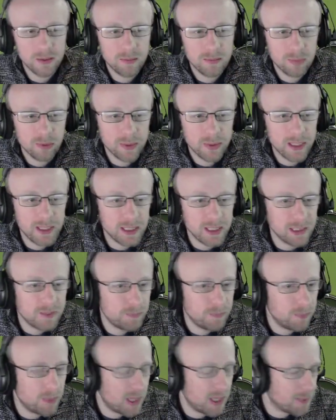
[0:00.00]
but we need this
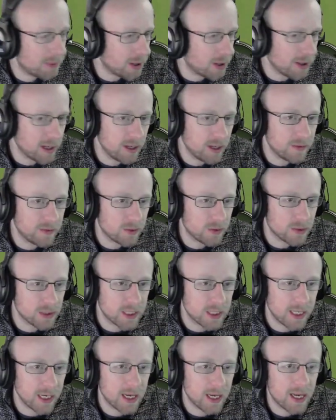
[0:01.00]
blocking force
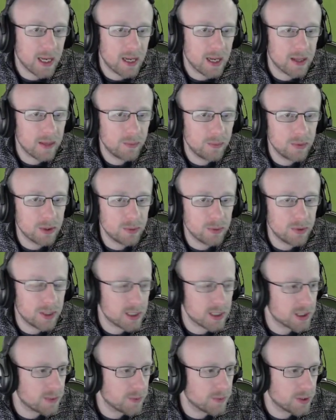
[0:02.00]
here, and then when we're done with this,
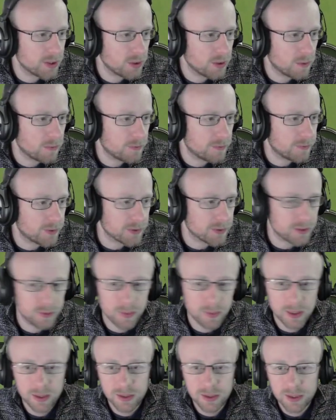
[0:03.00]
some of the northern forces, we
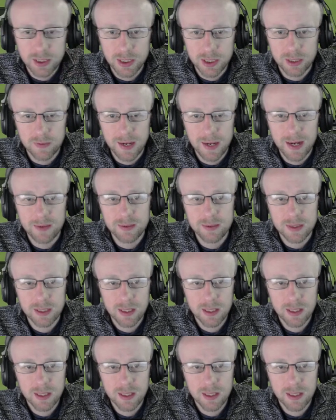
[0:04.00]
can just turn around.